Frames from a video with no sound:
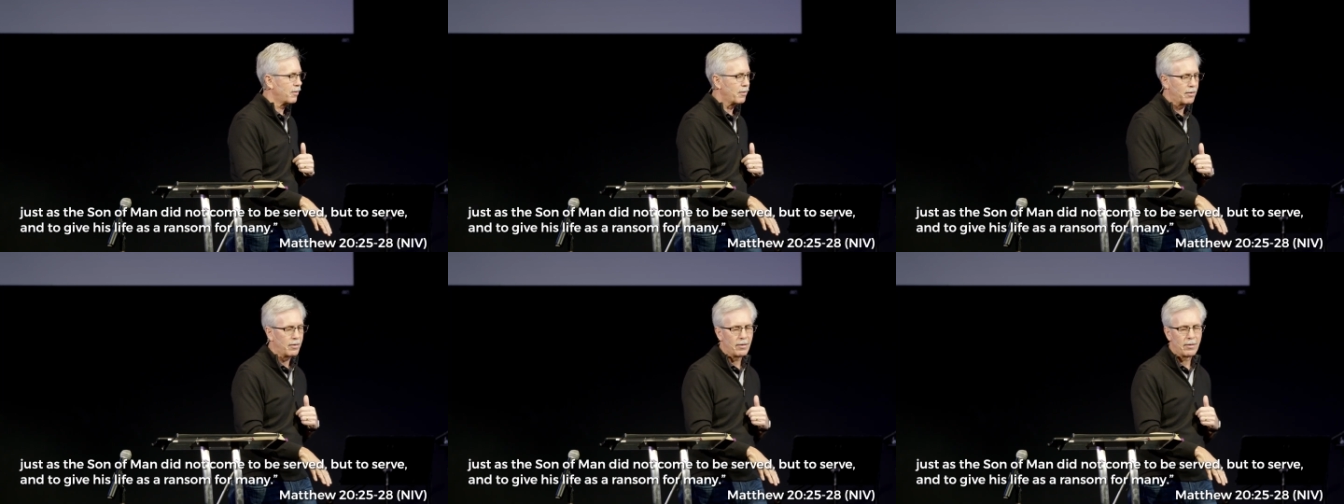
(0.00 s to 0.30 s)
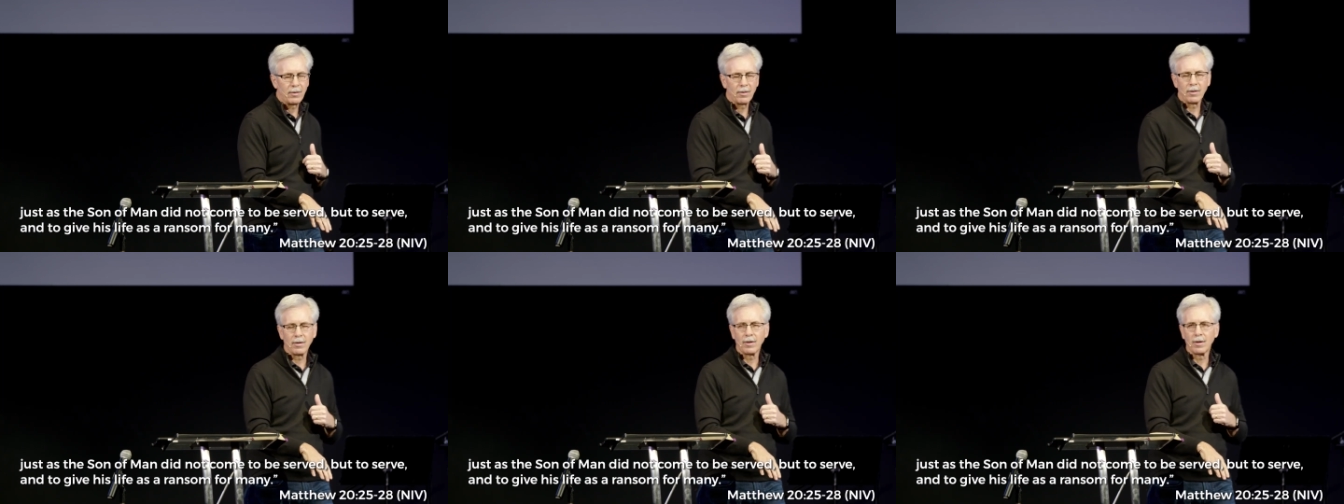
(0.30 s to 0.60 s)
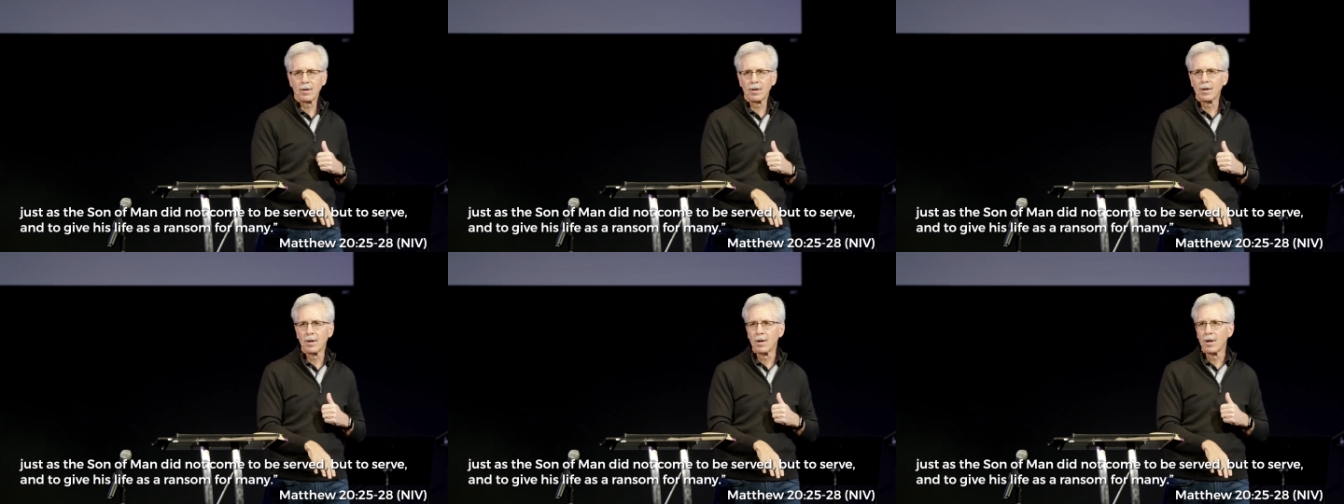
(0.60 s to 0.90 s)

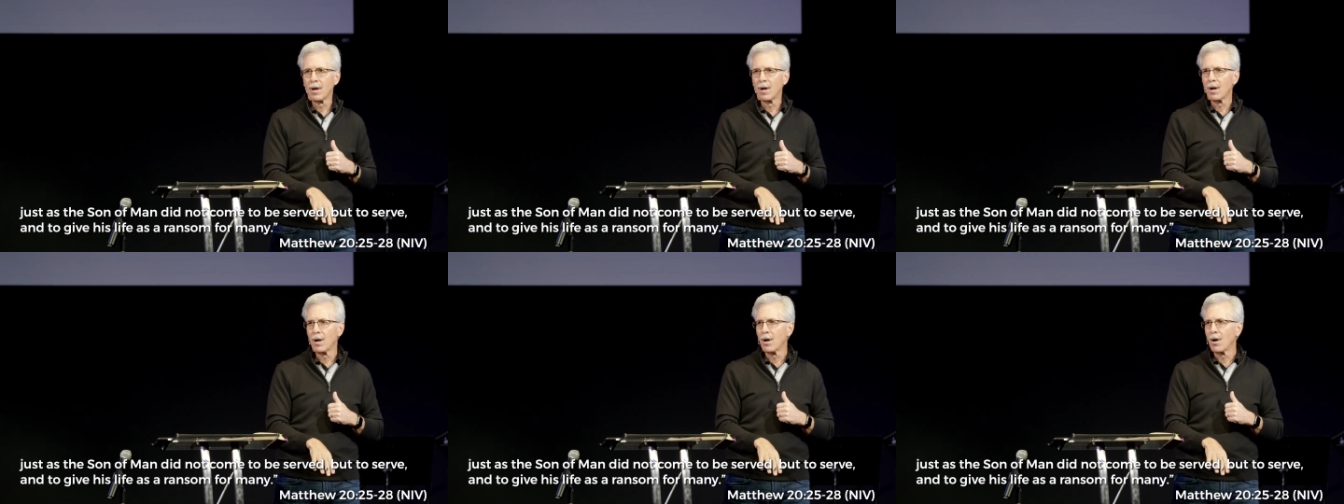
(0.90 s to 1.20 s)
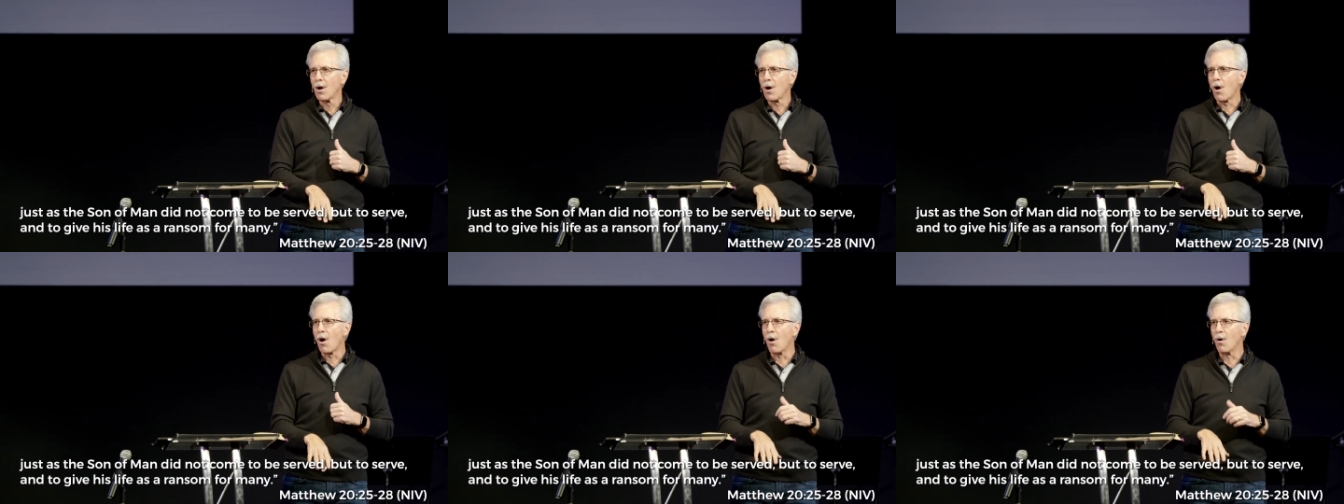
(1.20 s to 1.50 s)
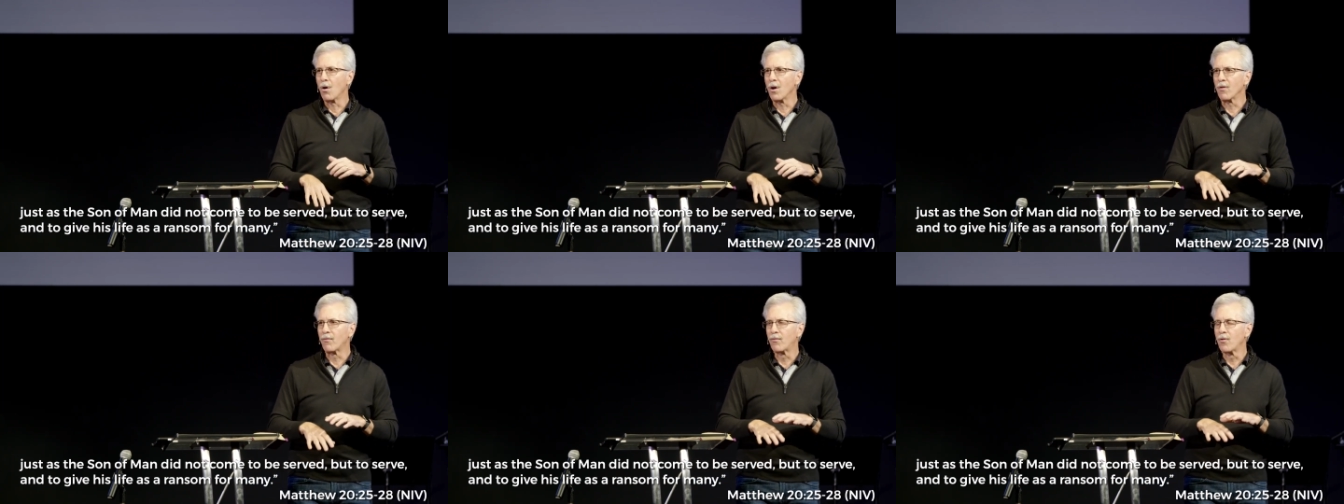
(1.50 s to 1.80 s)
Amen.
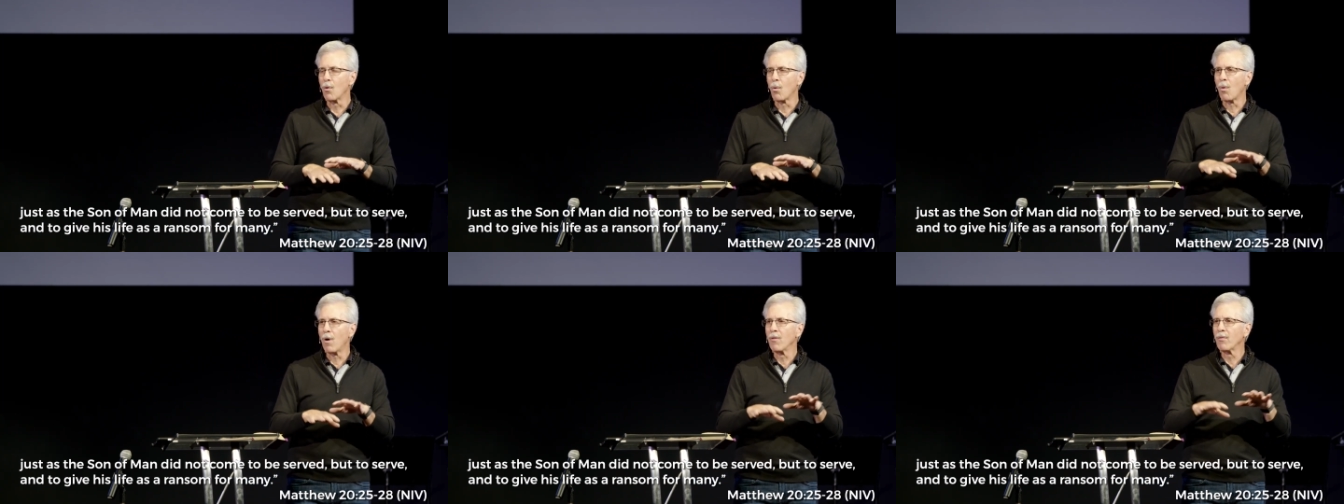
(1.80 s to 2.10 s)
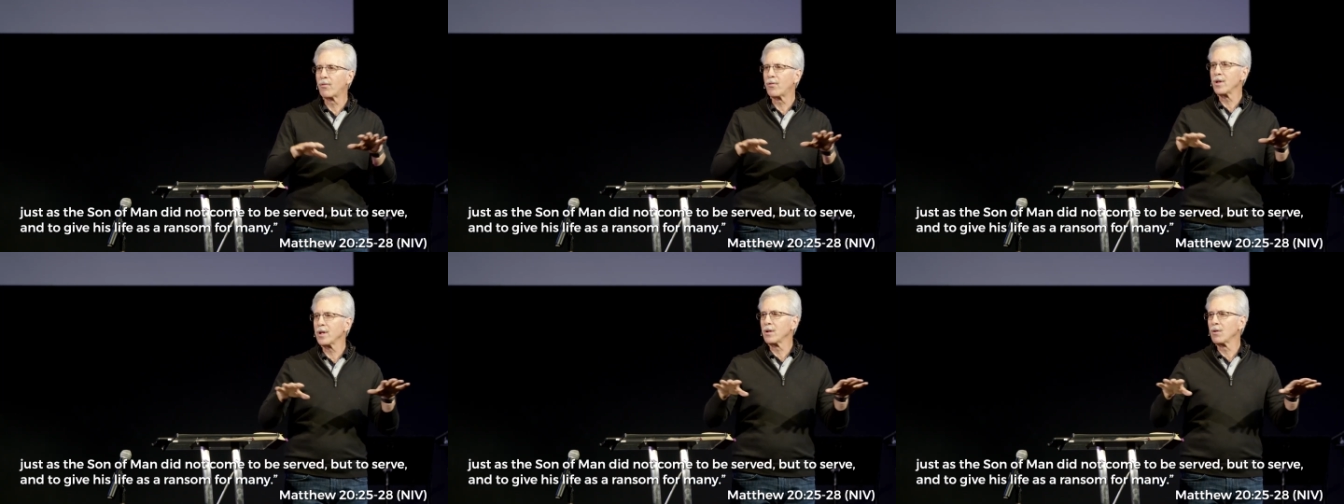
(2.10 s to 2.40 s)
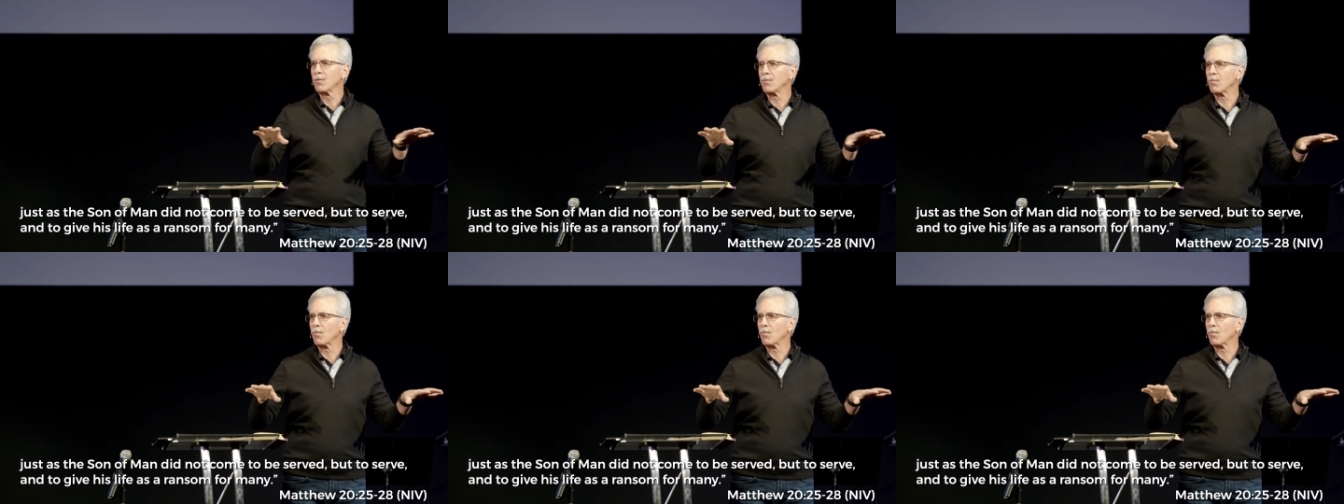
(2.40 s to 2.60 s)
Oh, if the one thing,